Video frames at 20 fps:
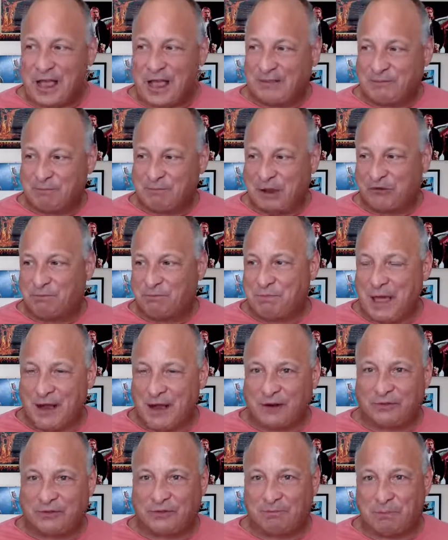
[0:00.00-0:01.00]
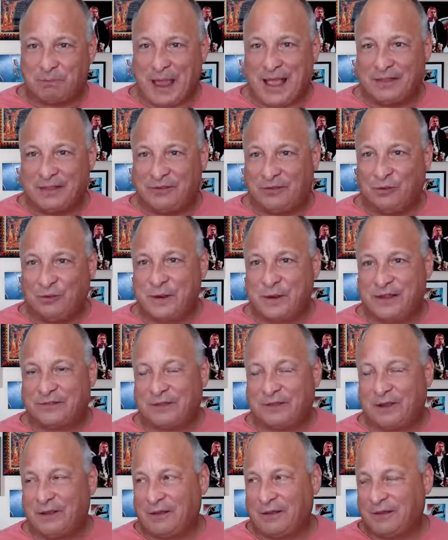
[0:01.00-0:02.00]
It's much better. It's past 2
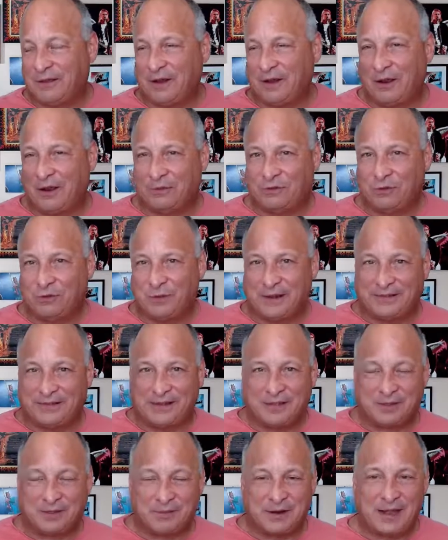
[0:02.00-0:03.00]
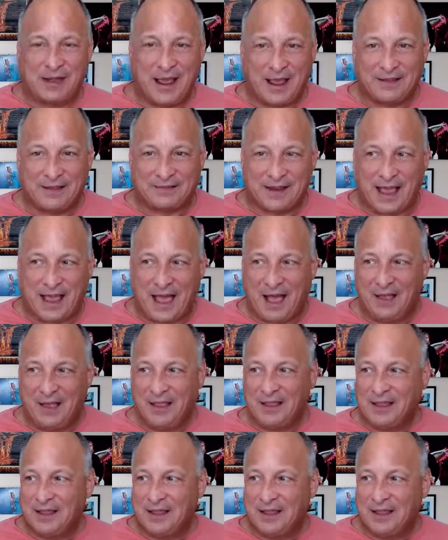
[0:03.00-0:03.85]
weeks, 2 weeks and 3 days now.